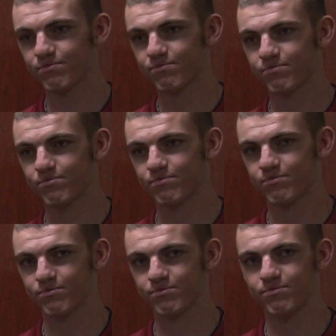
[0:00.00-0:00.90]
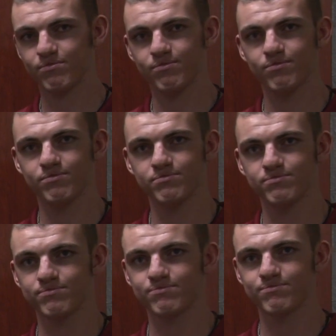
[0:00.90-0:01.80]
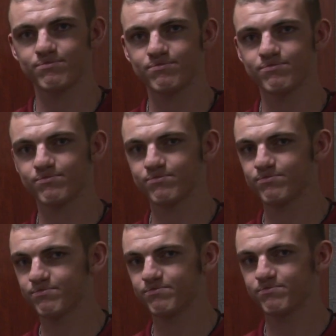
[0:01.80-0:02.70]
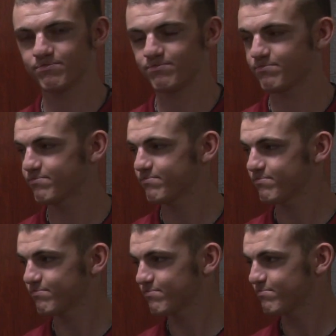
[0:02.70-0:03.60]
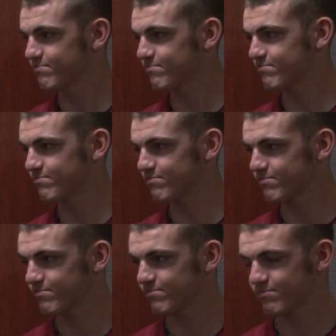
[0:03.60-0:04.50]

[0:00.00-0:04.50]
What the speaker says: (silent)